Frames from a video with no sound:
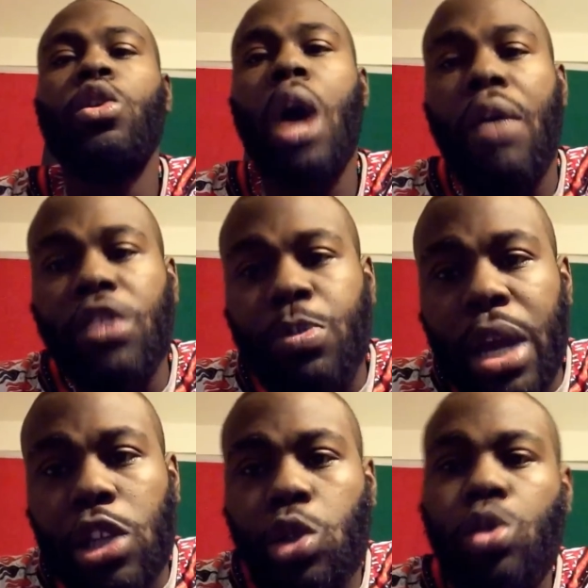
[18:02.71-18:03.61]
I
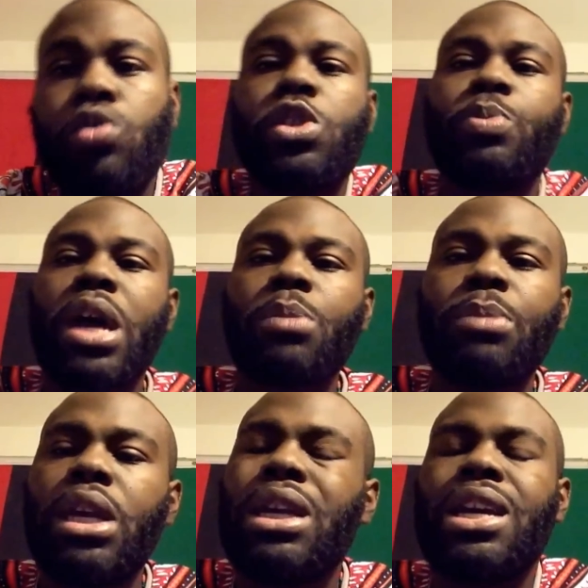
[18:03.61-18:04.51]
respect you, you respect
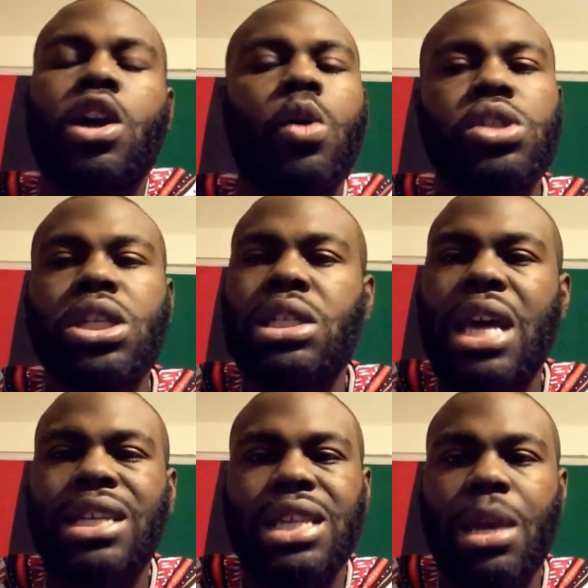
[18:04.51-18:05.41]
me. It goes just
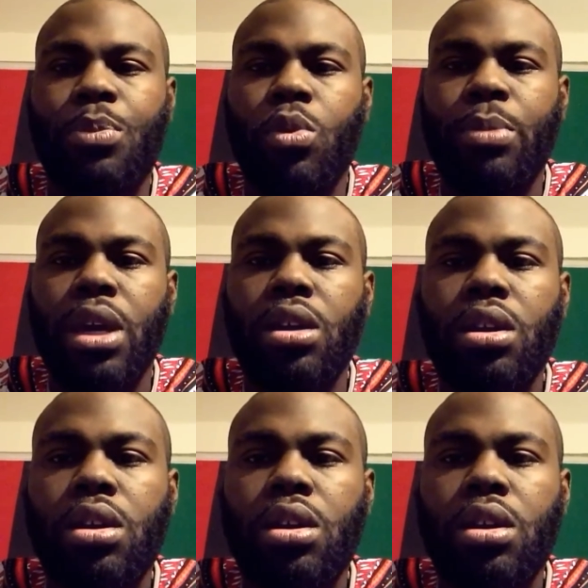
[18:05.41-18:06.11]
that simple, man.